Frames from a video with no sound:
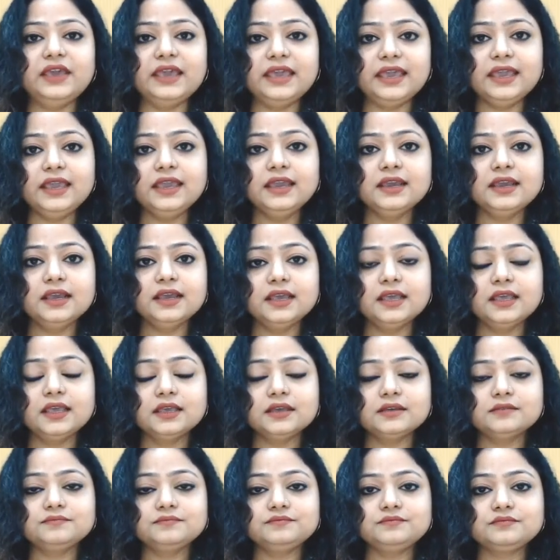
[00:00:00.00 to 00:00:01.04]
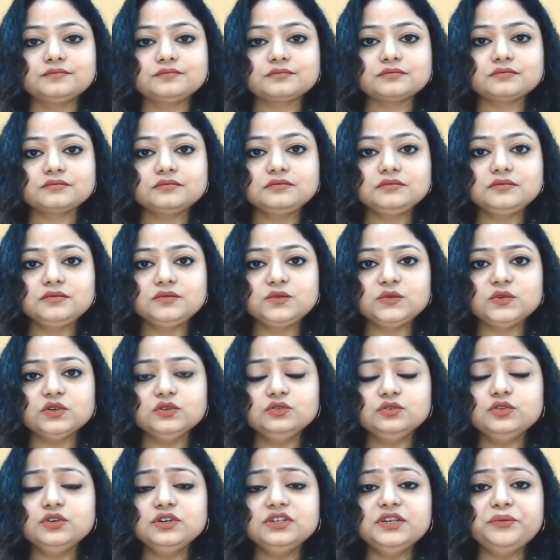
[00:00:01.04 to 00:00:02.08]
way.
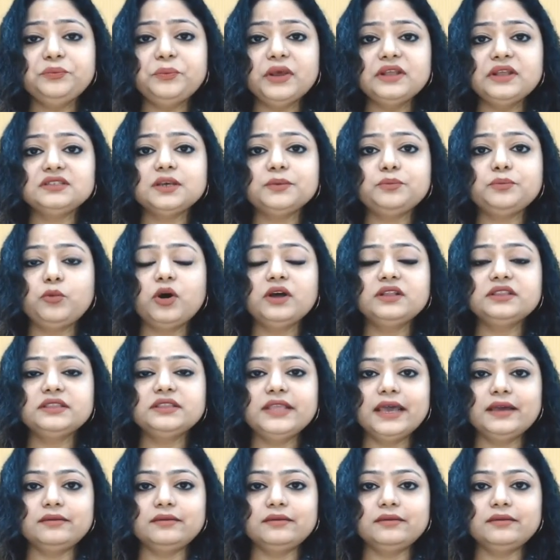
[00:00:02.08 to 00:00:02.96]
So it depends upon